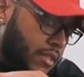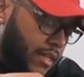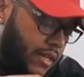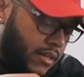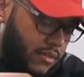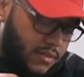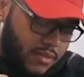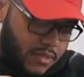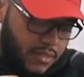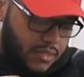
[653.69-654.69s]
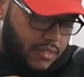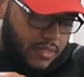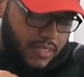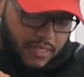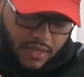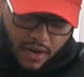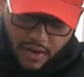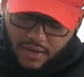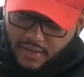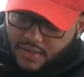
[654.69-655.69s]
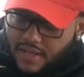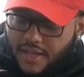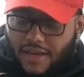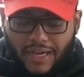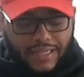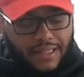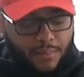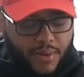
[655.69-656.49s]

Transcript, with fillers: Now, these are another